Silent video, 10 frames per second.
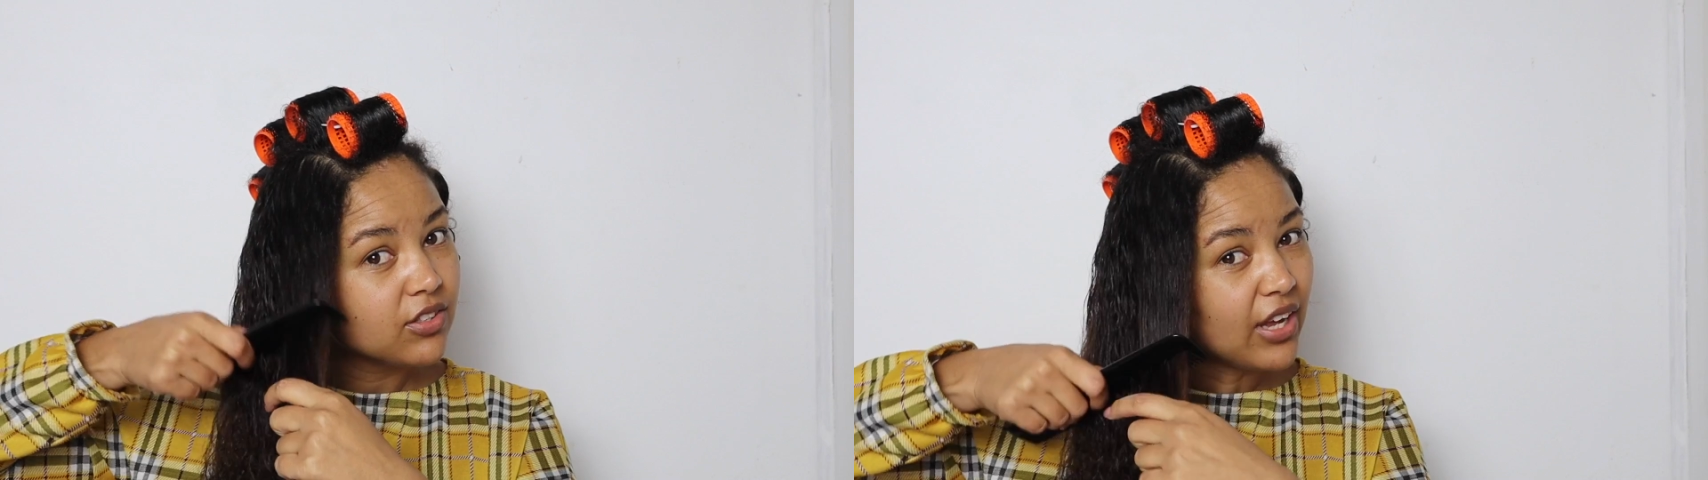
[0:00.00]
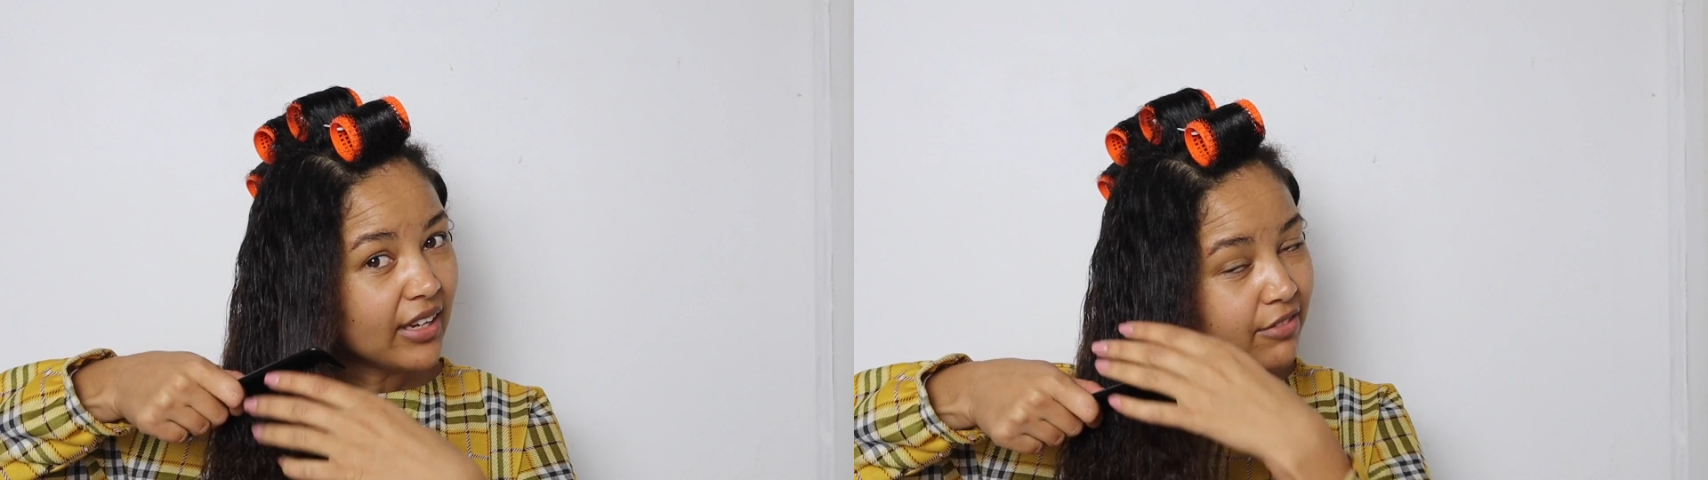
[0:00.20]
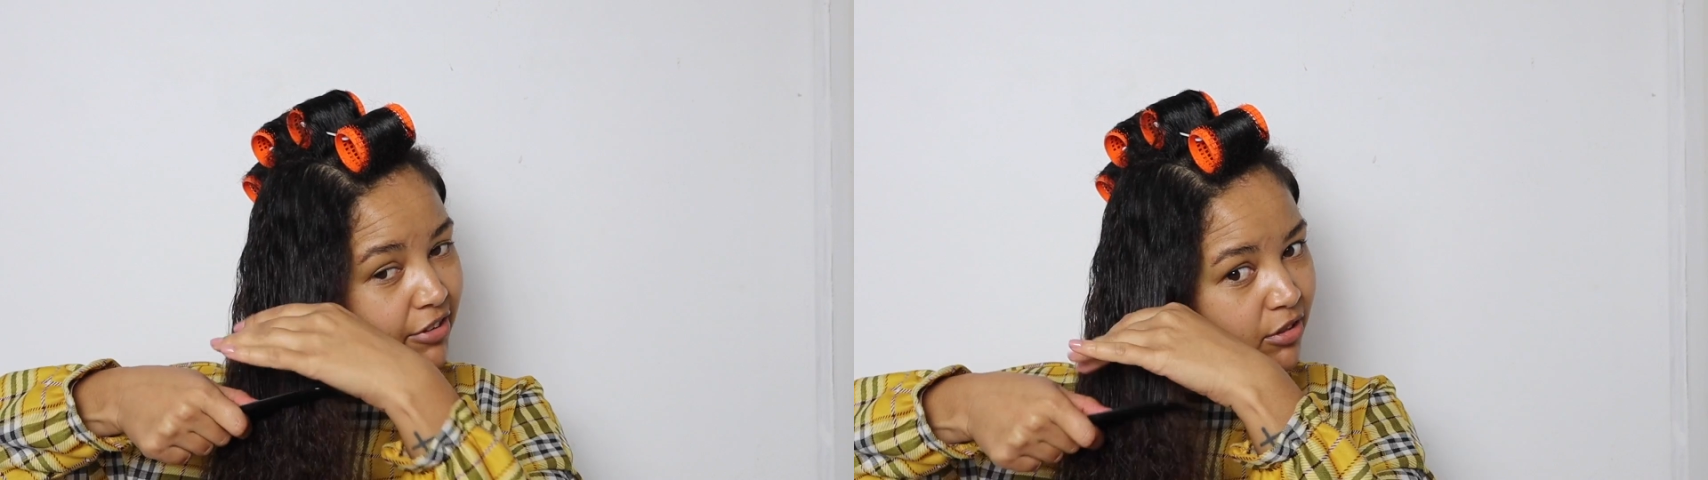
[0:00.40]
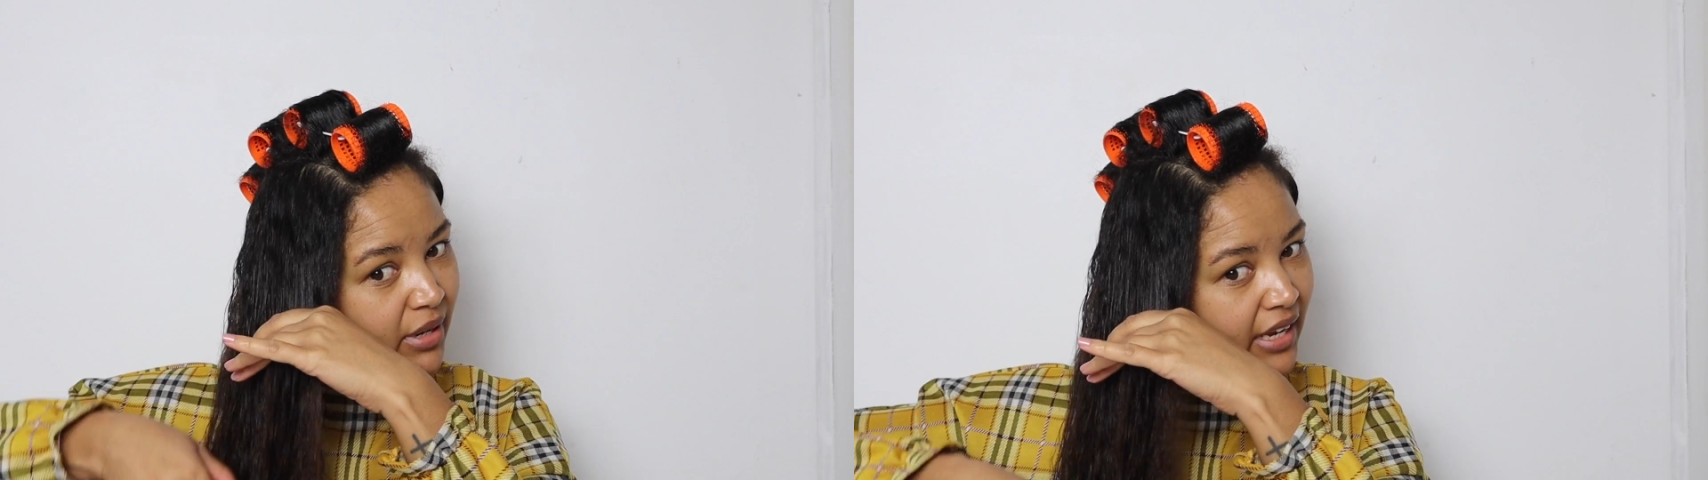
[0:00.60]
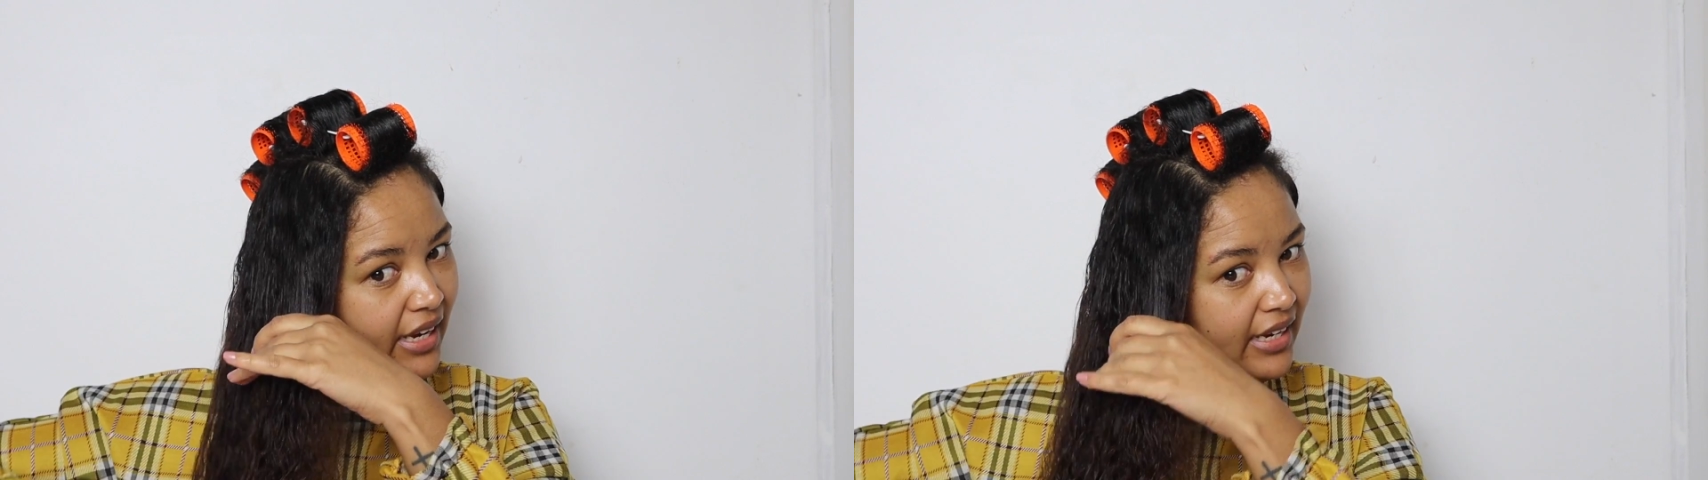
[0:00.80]
So I can feel
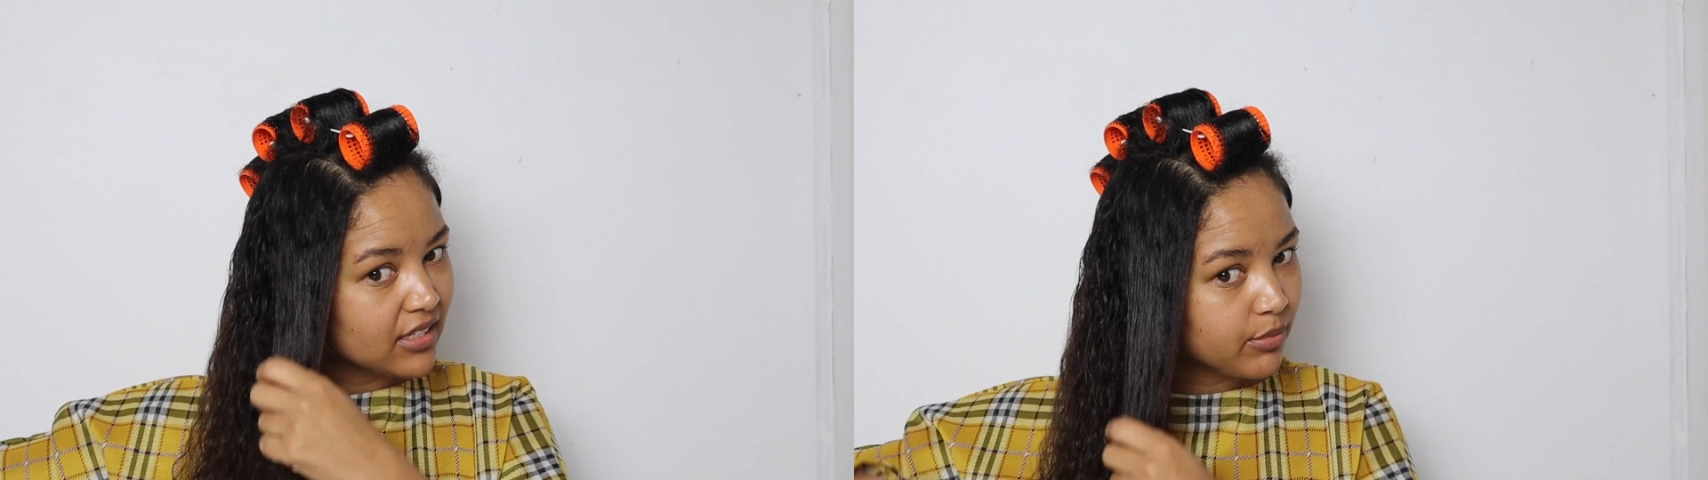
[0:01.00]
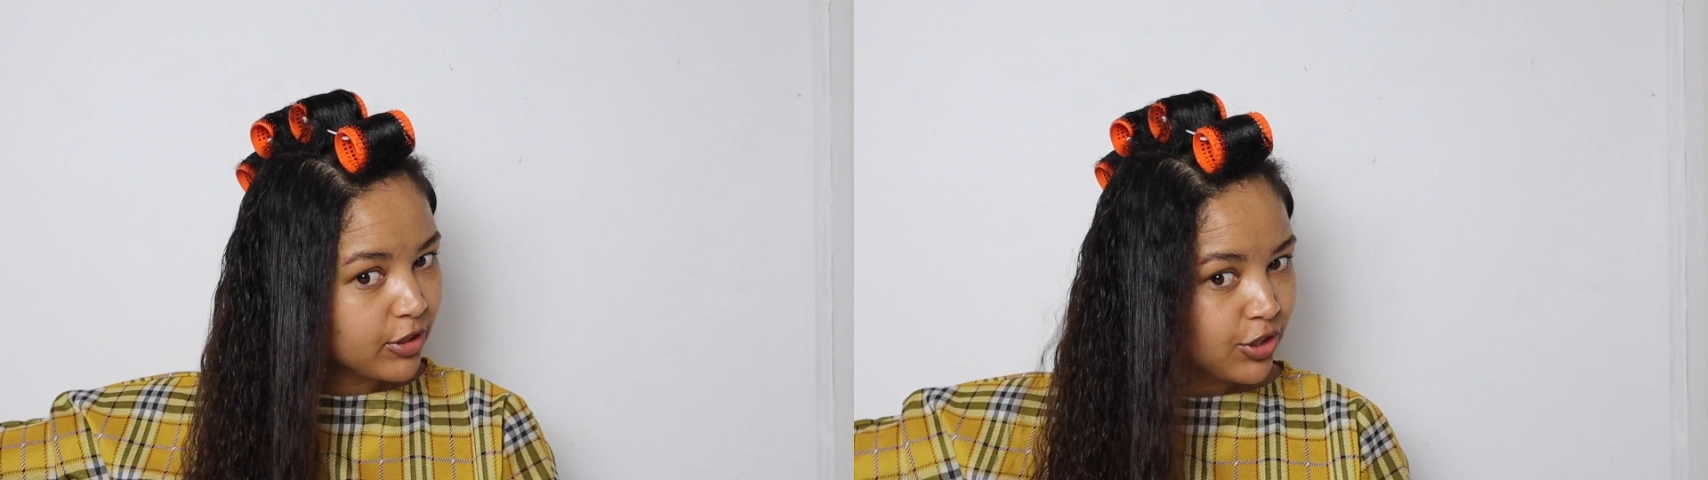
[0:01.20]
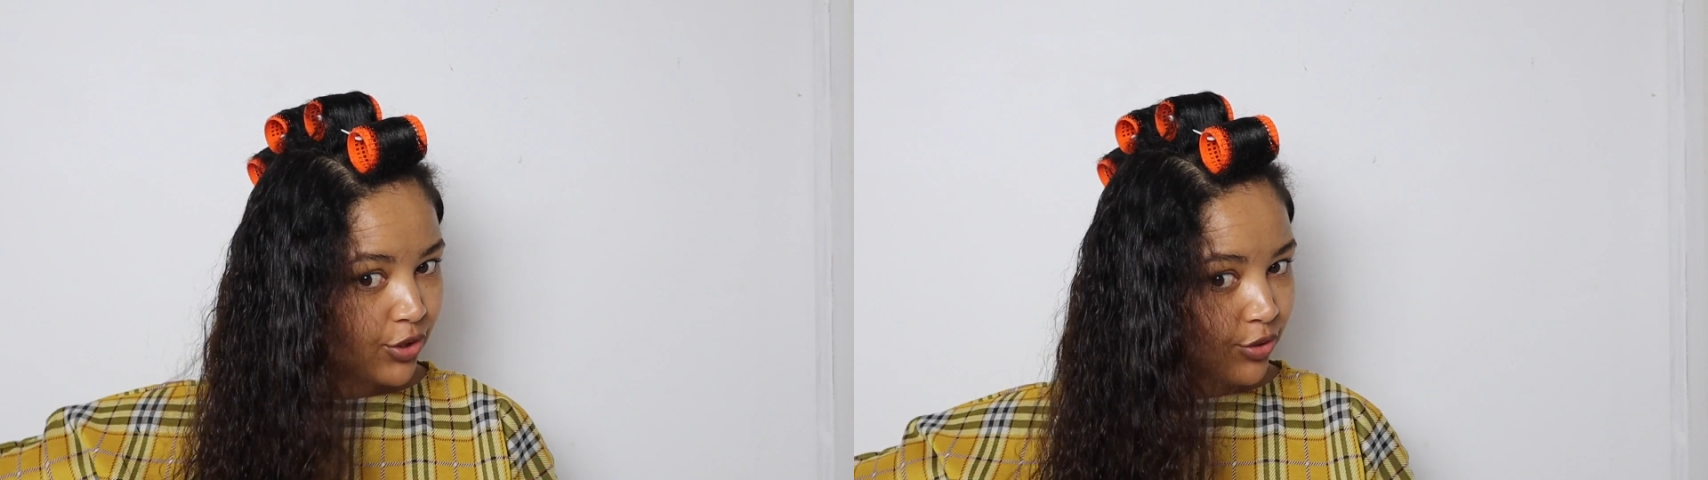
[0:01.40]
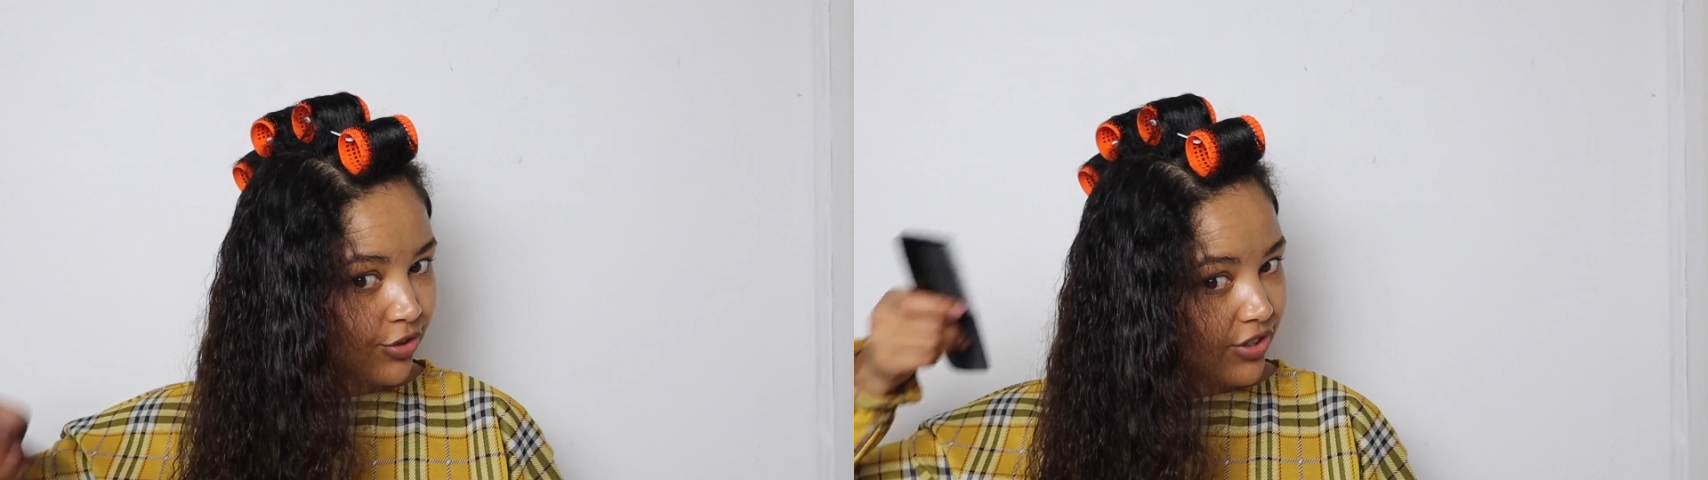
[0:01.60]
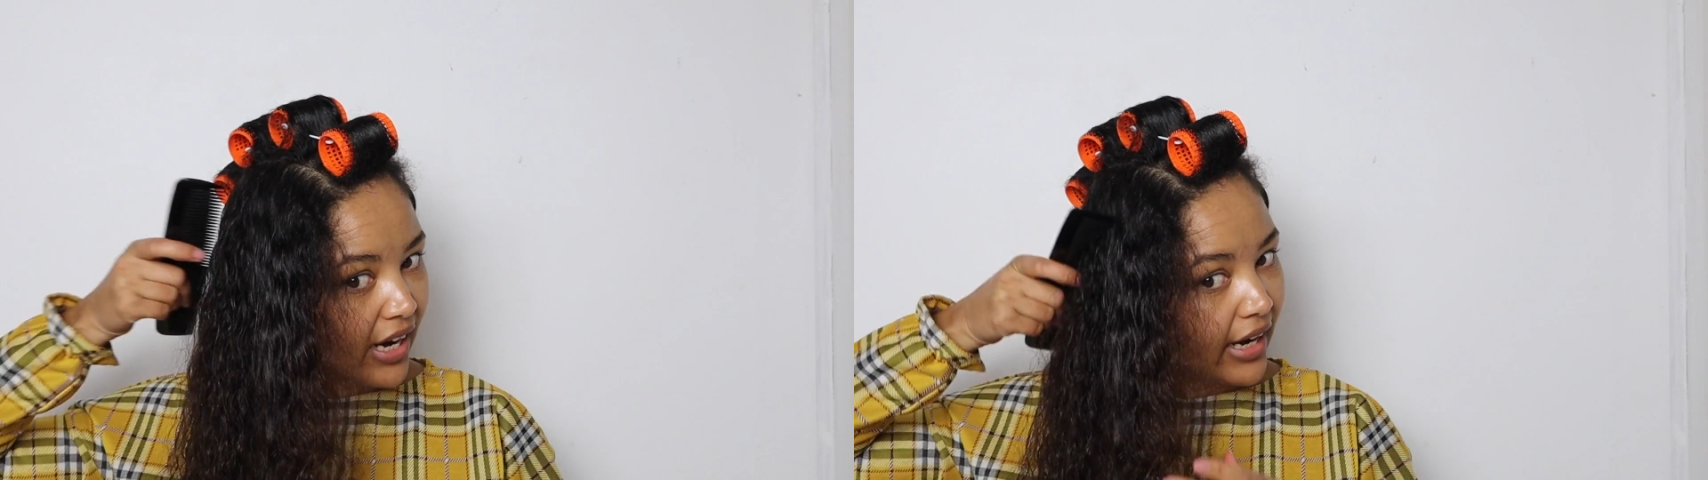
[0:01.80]
my hair is a bit
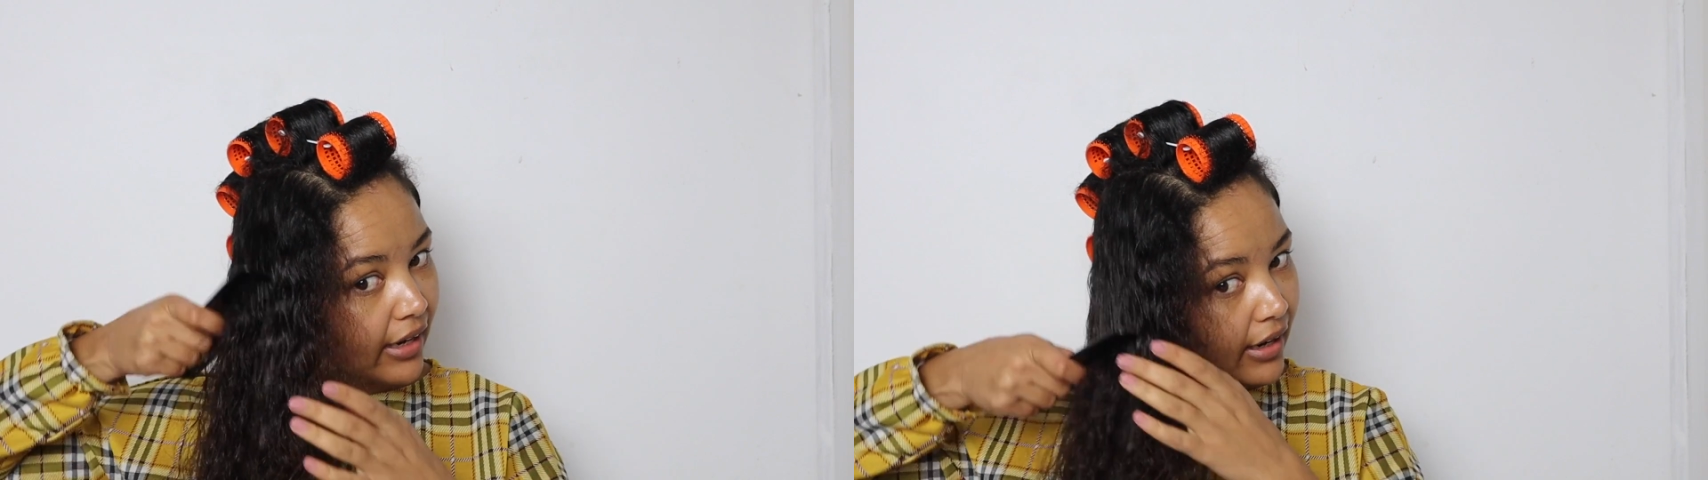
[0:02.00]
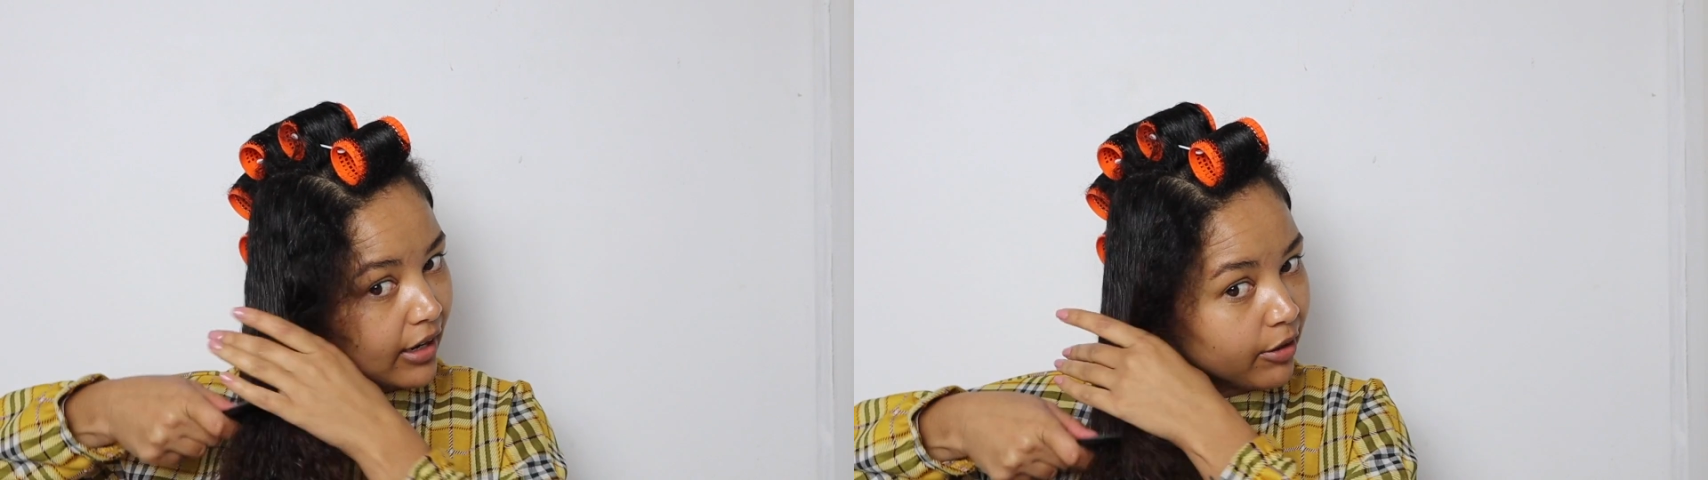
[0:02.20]
too dry.